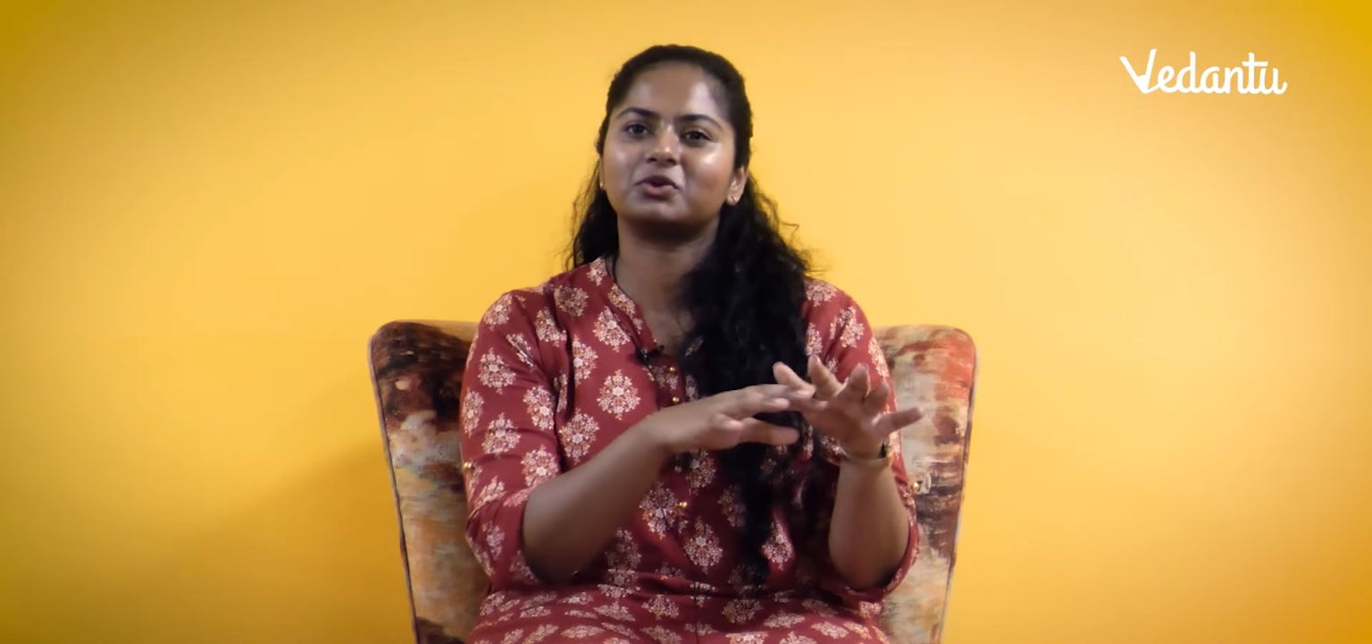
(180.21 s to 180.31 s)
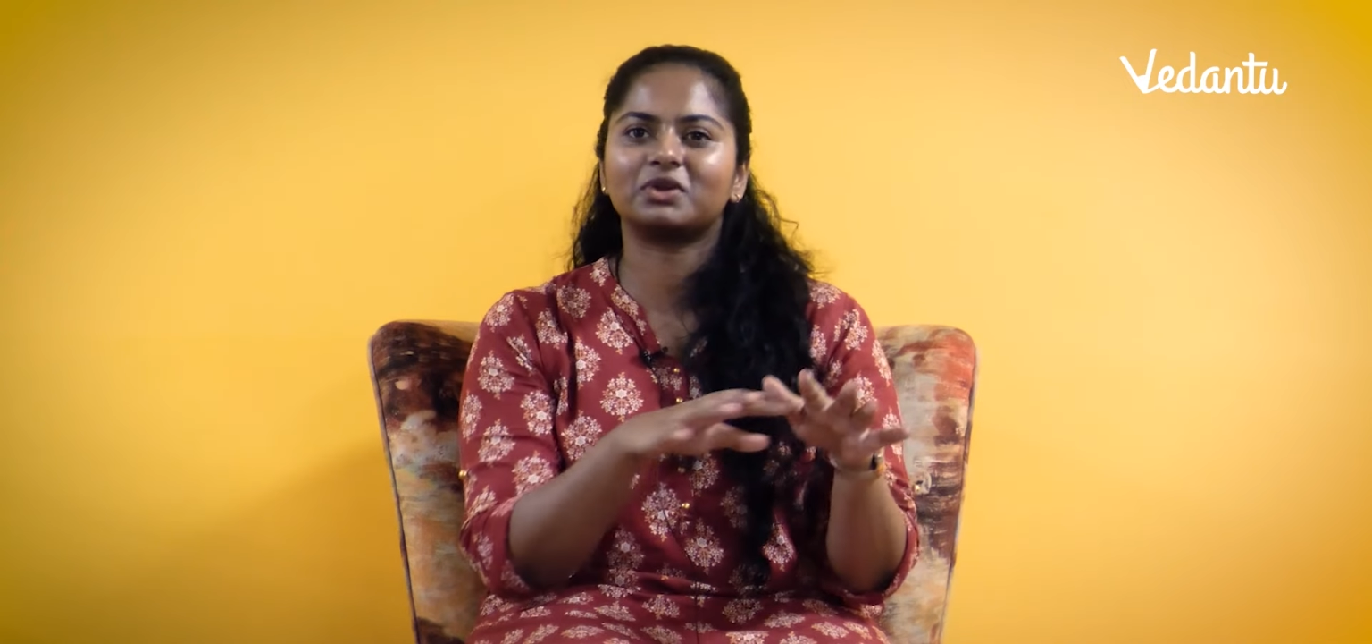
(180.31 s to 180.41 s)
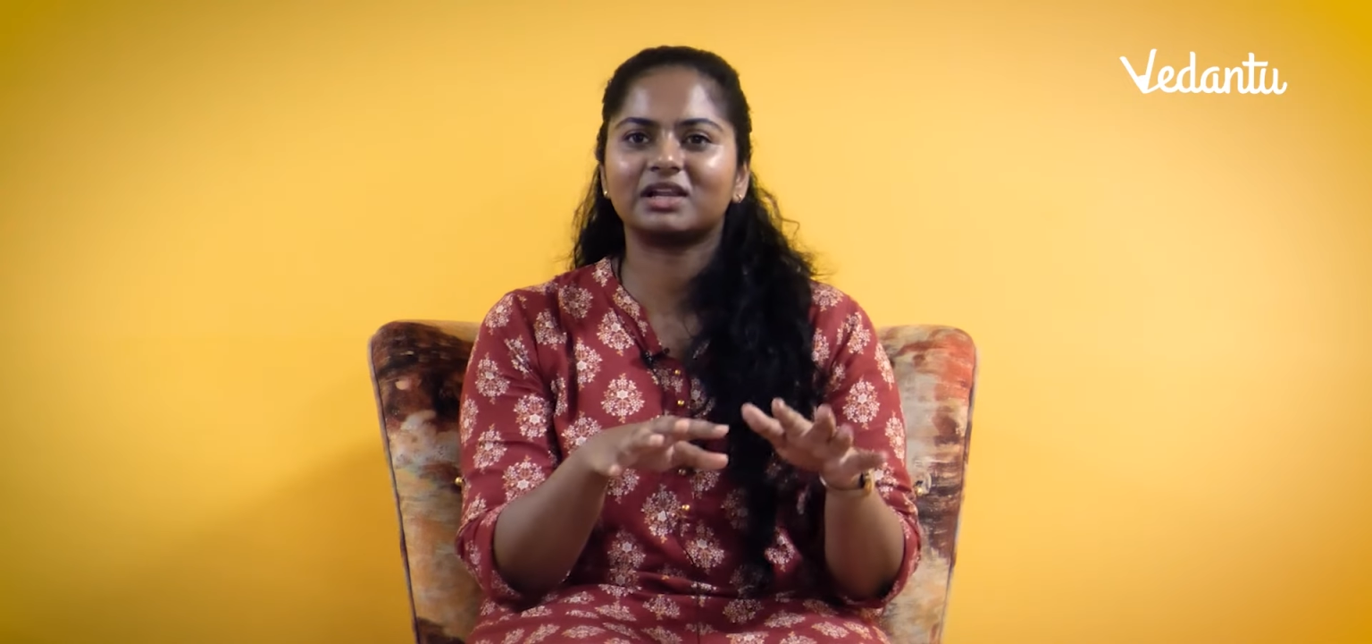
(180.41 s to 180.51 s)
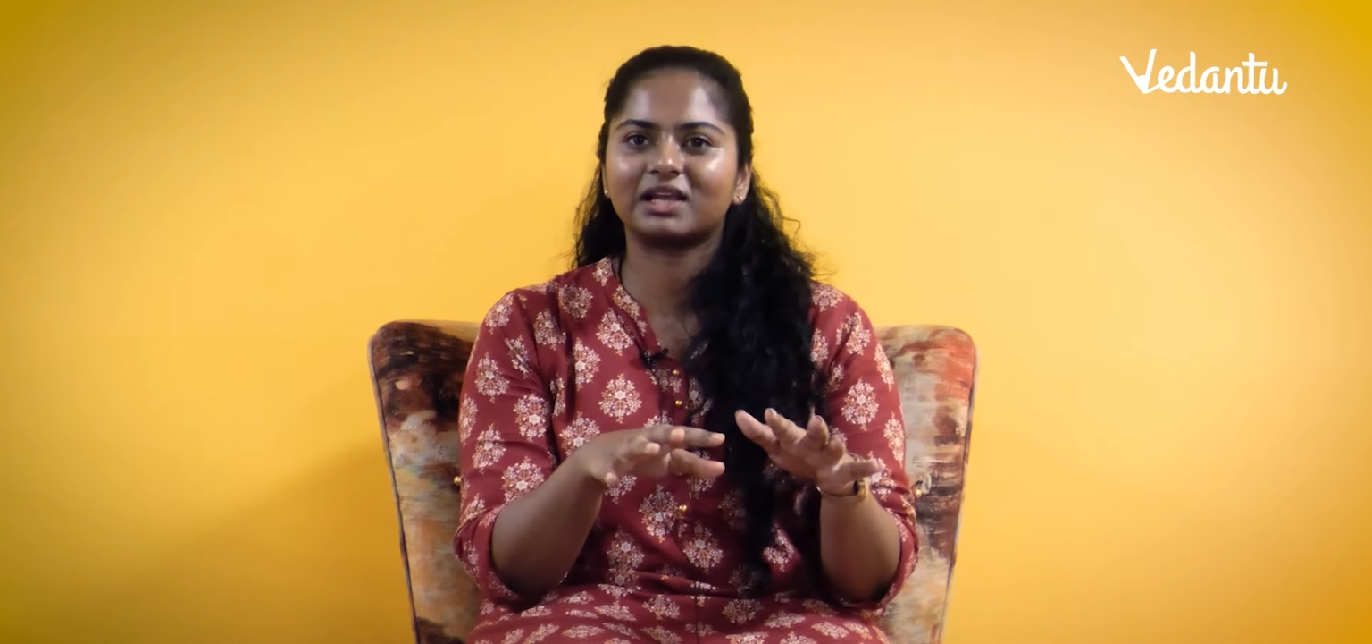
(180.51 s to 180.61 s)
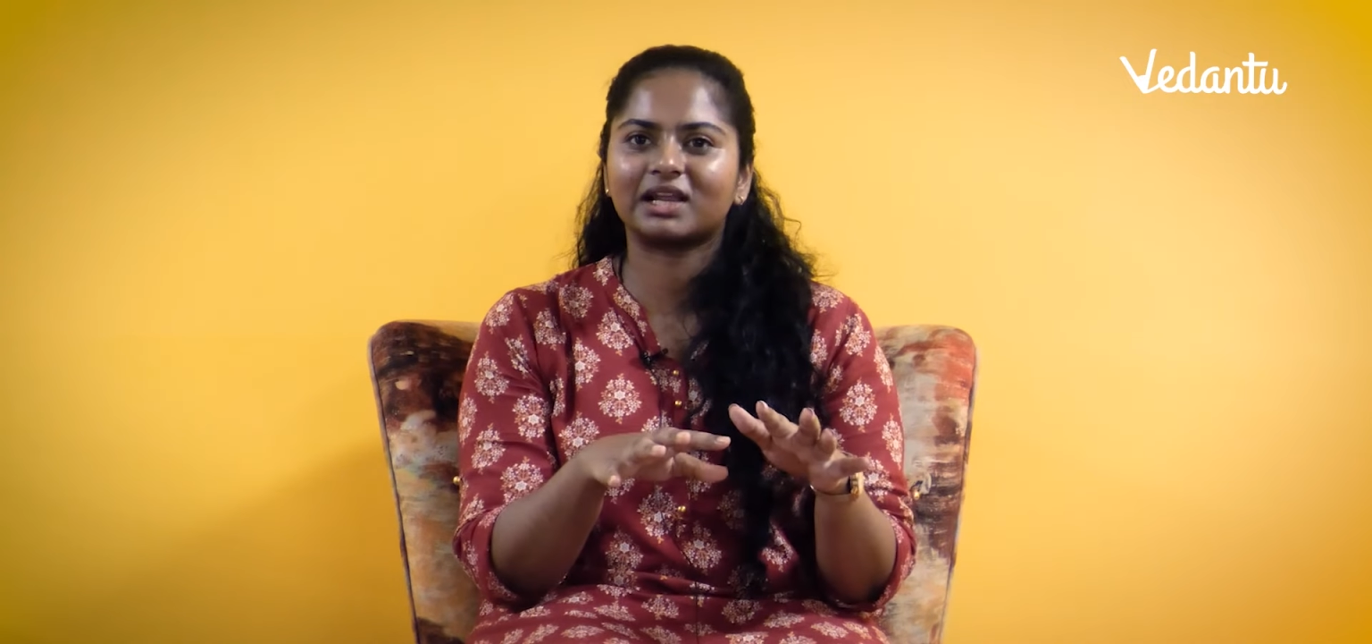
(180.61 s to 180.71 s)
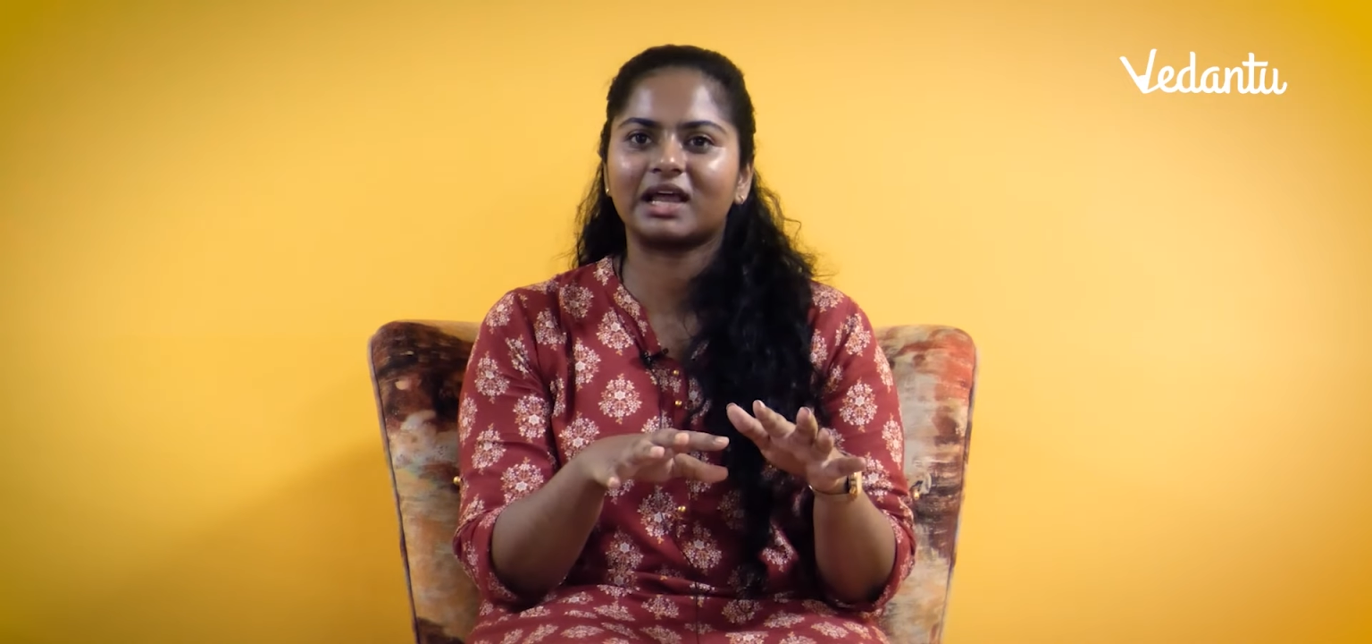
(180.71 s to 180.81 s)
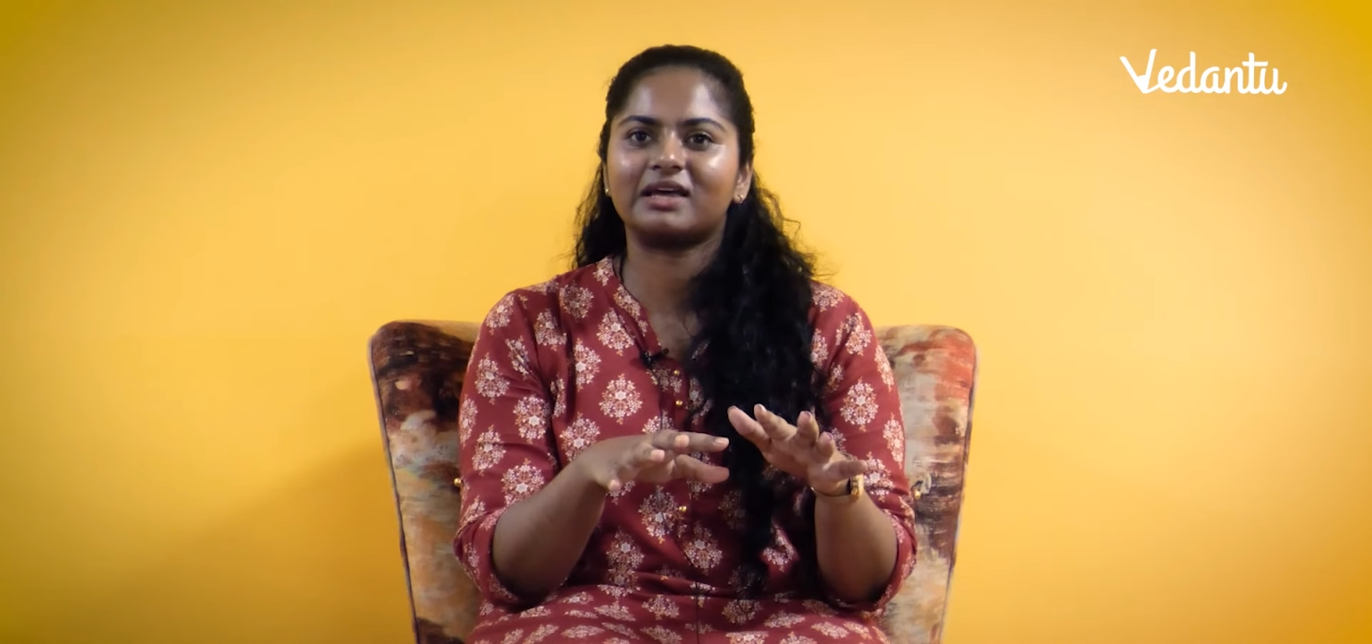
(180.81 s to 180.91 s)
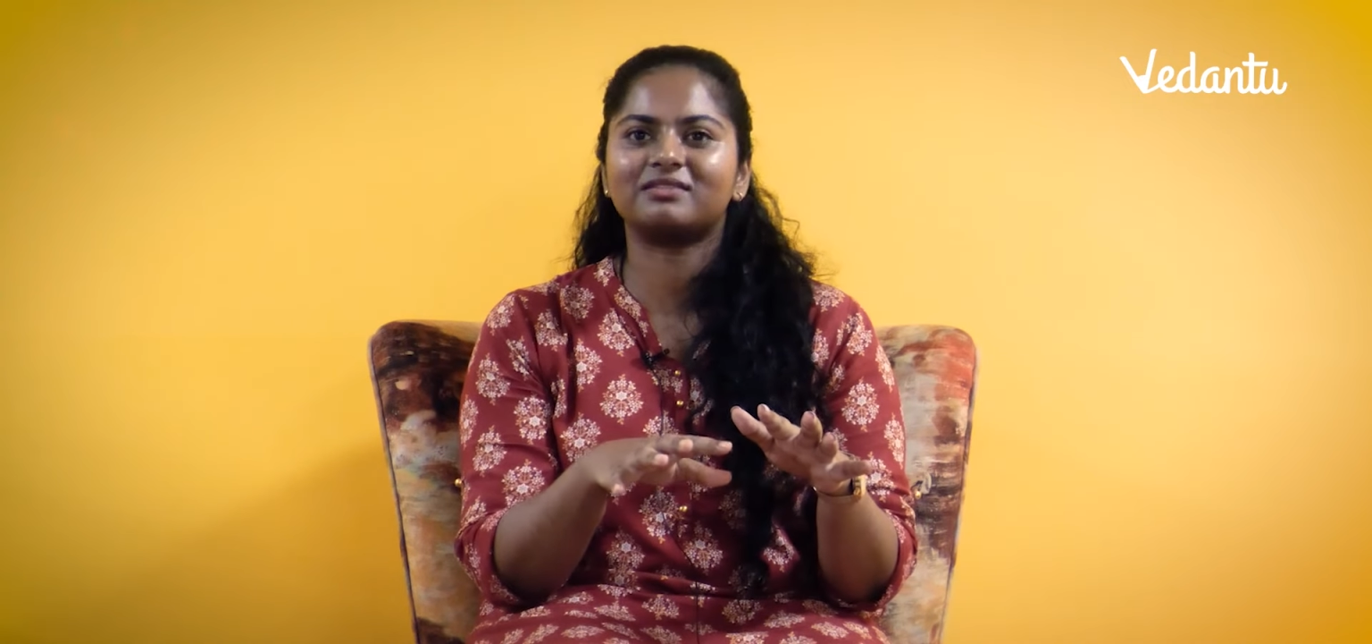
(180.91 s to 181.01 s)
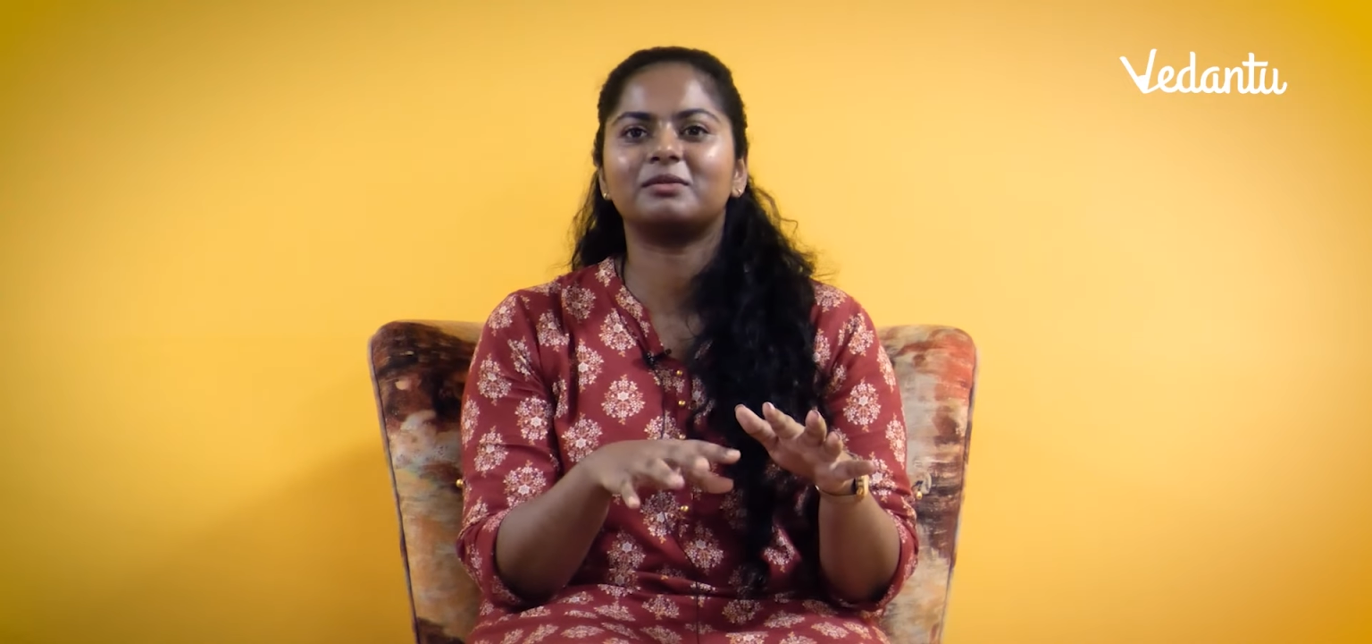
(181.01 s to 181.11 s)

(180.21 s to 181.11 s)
during the class,